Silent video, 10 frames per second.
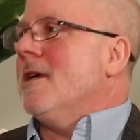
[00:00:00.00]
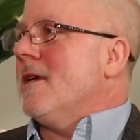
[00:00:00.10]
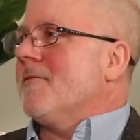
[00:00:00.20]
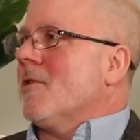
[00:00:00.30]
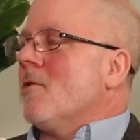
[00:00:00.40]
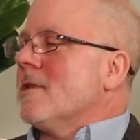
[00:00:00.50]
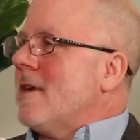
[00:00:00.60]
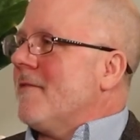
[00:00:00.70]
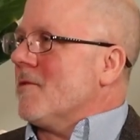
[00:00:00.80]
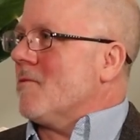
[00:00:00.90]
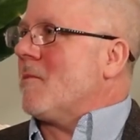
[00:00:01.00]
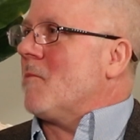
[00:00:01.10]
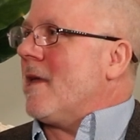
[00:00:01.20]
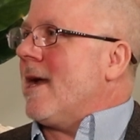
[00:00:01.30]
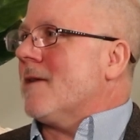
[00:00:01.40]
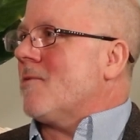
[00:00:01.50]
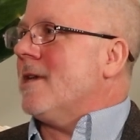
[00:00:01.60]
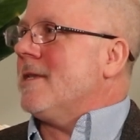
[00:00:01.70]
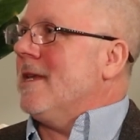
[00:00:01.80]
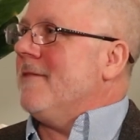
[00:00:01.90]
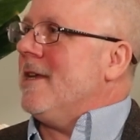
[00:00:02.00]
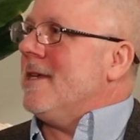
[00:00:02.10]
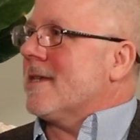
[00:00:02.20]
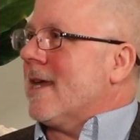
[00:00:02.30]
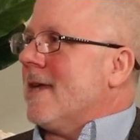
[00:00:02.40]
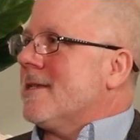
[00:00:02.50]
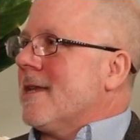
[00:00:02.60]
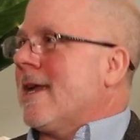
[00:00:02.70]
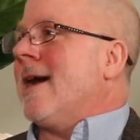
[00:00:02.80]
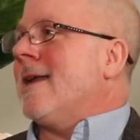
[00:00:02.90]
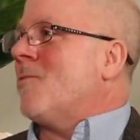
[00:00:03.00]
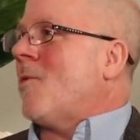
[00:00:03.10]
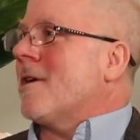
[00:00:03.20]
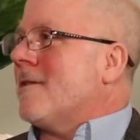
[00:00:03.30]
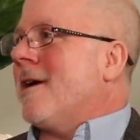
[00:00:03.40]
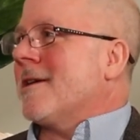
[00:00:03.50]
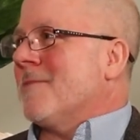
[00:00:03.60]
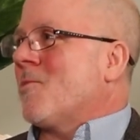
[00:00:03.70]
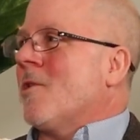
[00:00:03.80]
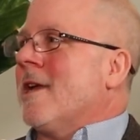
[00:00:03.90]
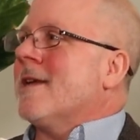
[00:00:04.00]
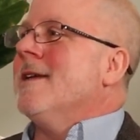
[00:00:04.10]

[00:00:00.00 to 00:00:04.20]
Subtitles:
If you're old enough to remember black and white TVs canceling out at 1 o'clock in the morning,